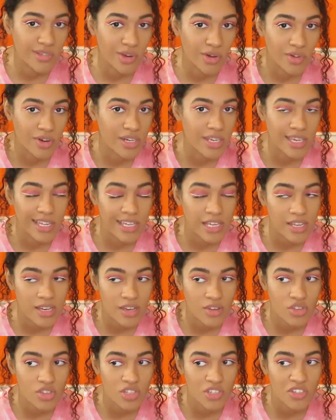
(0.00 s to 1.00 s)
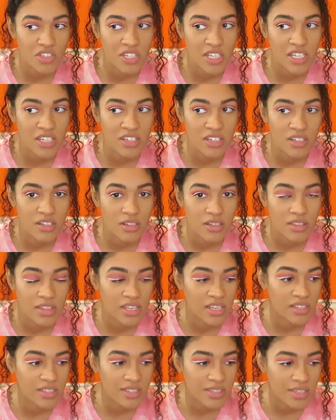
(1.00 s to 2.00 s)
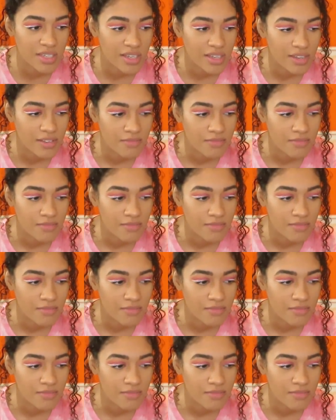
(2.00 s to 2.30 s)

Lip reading: already a leader. She doesn't need this.